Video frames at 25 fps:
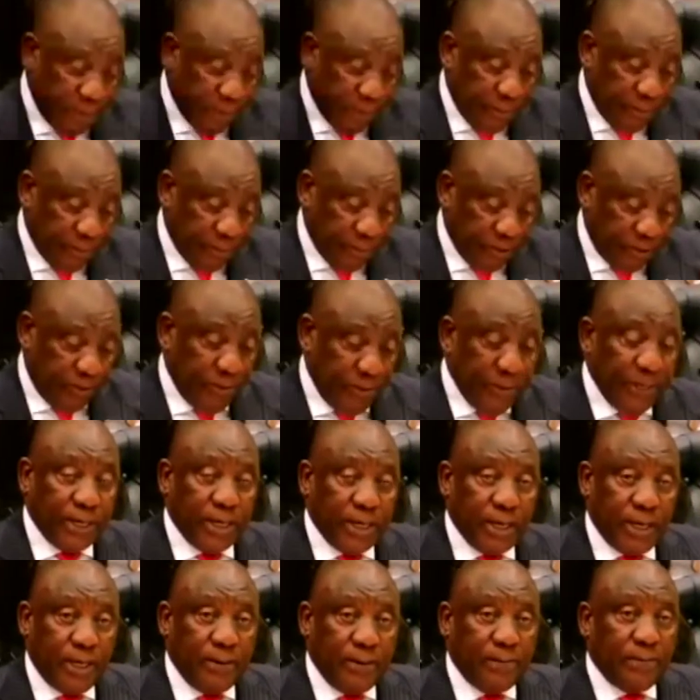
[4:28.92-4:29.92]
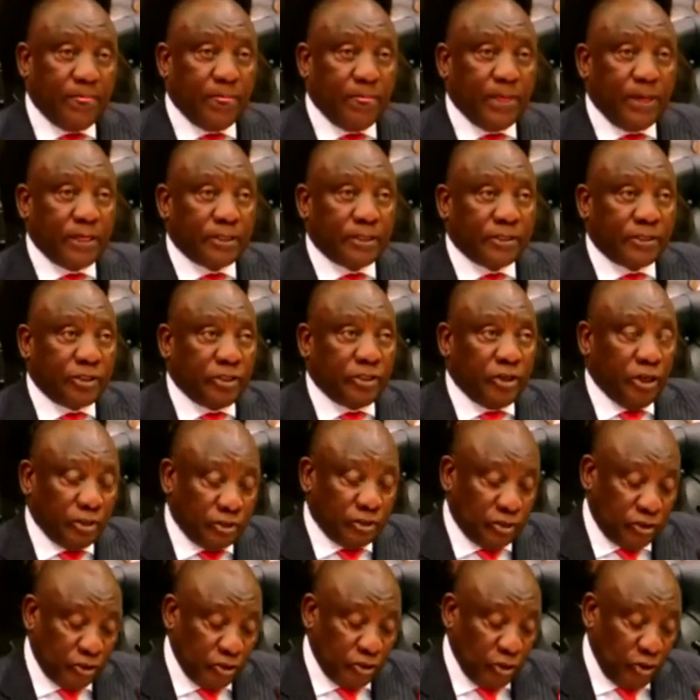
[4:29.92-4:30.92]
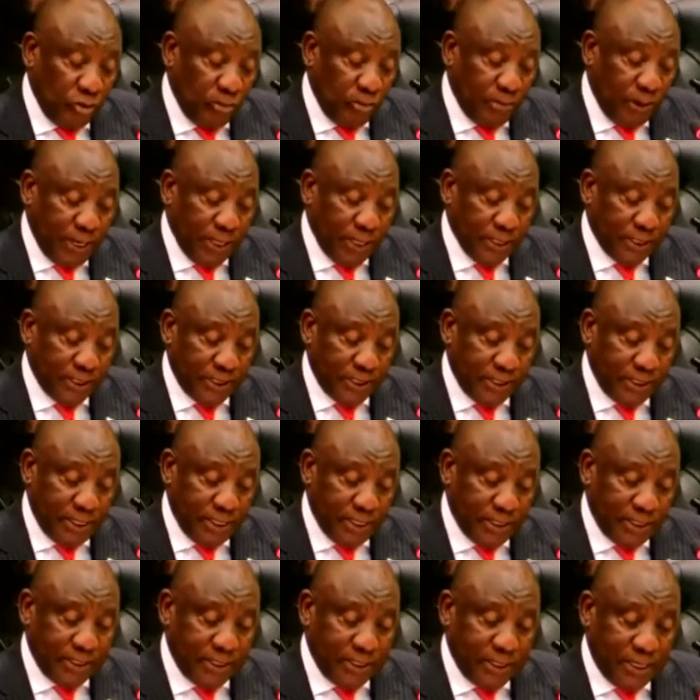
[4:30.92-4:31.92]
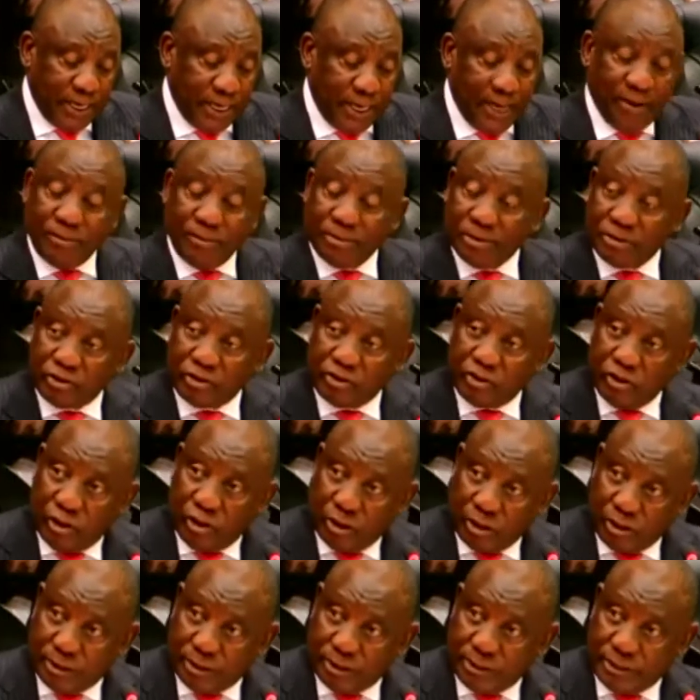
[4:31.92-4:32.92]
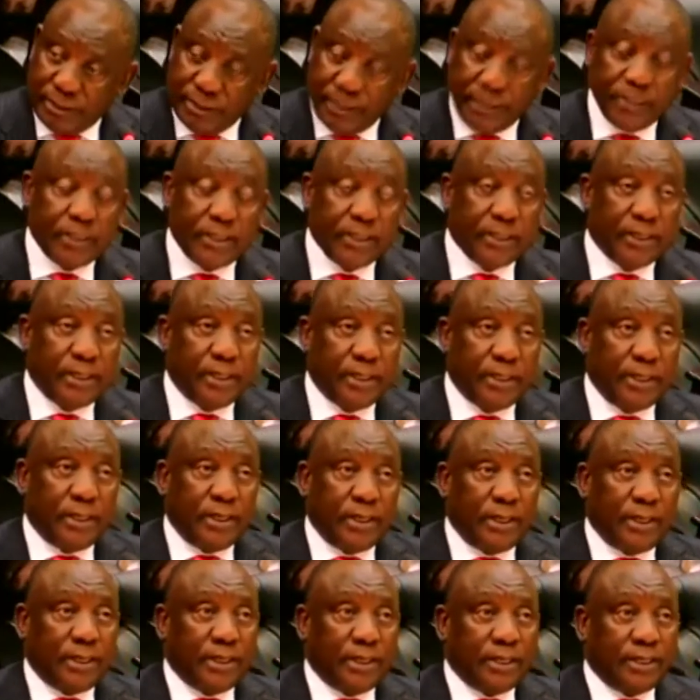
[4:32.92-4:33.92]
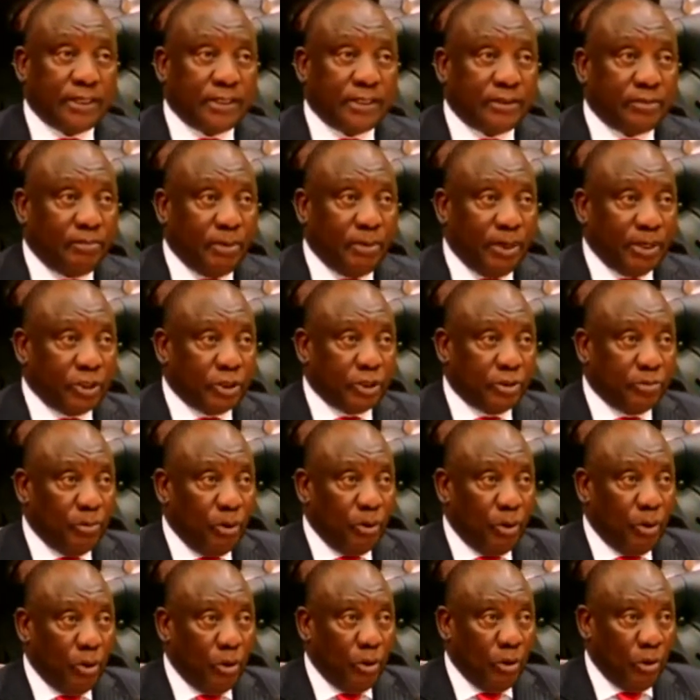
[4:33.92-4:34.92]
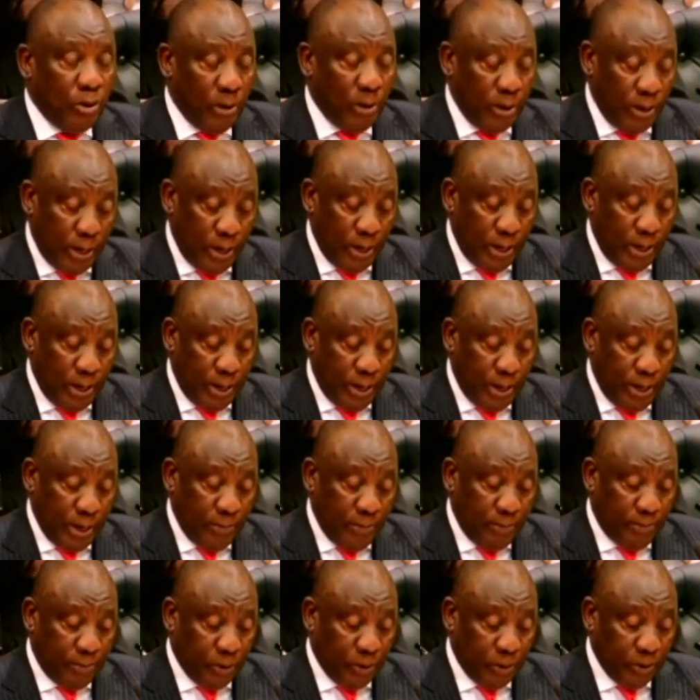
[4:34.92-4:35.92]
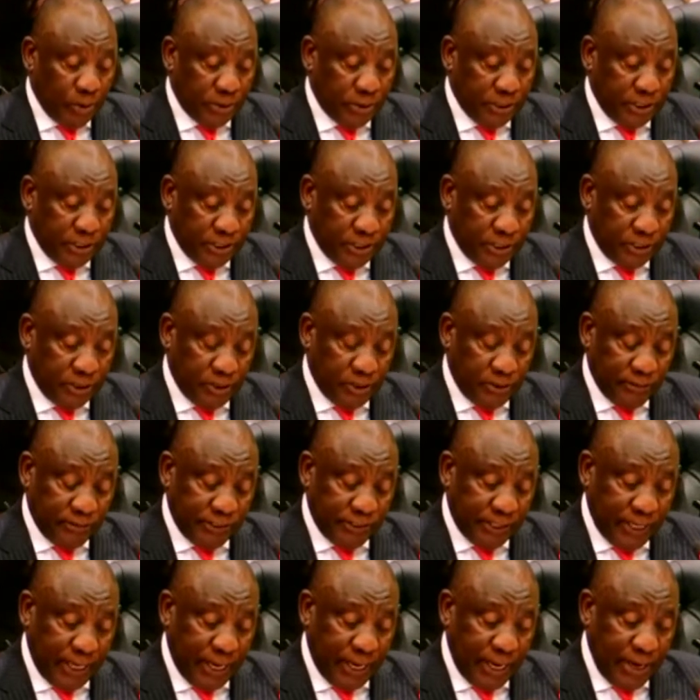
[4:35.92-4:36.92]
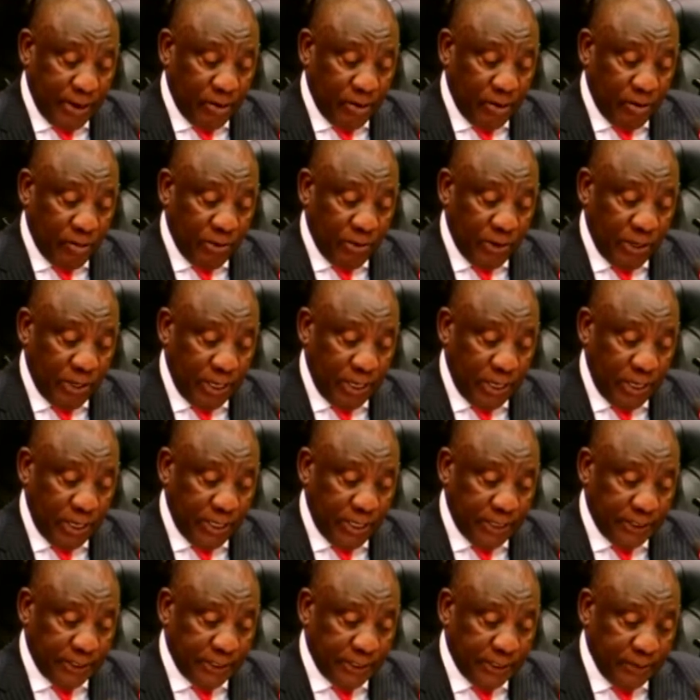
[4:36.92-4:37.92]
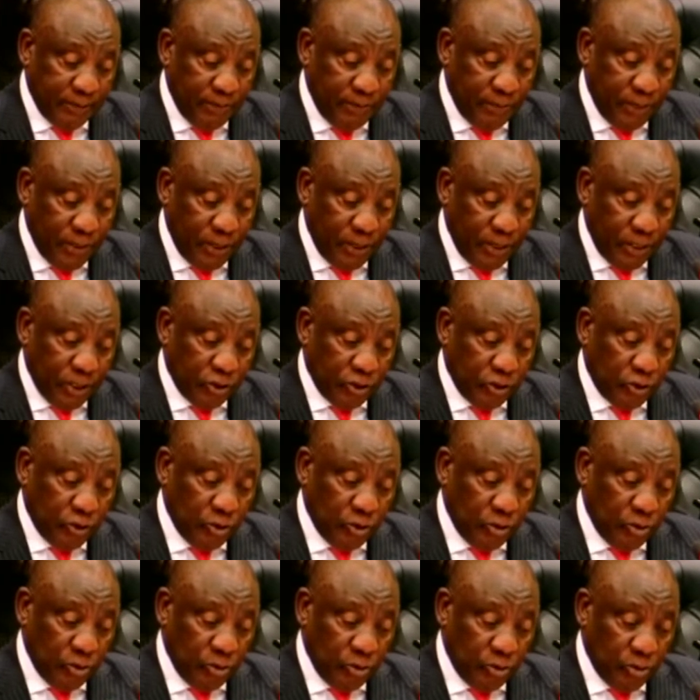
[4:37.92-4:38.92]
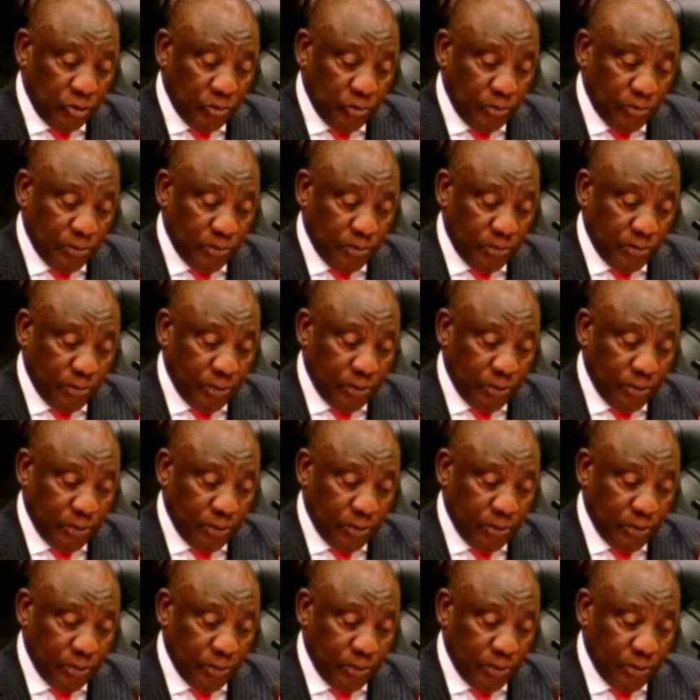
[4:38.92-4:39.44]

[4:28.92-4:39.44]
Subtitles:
Honorable Speaker. It's not so much that I was shocked. It is much more a process of saying we need to